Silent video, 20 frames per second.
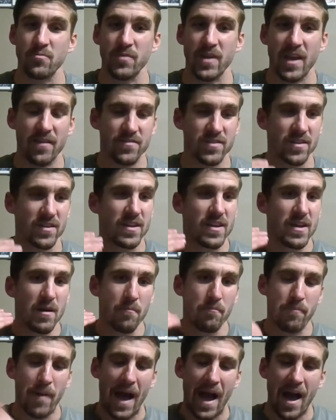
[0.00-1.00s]
We have to
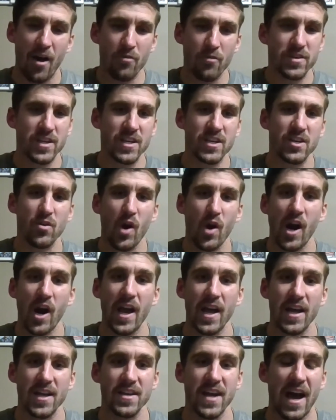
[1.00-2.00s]
pound into our
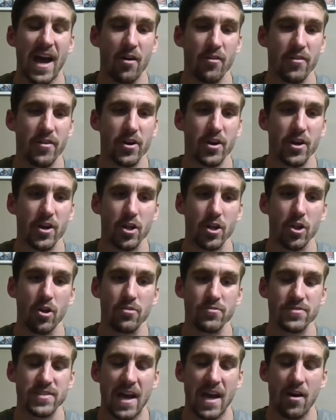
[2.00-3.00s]
head how they're going to
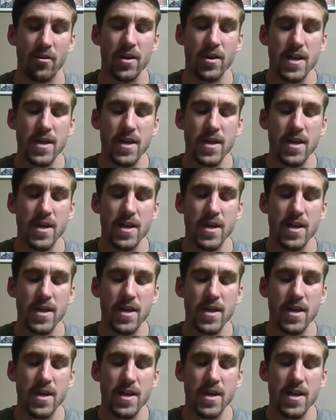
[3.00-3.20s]
close out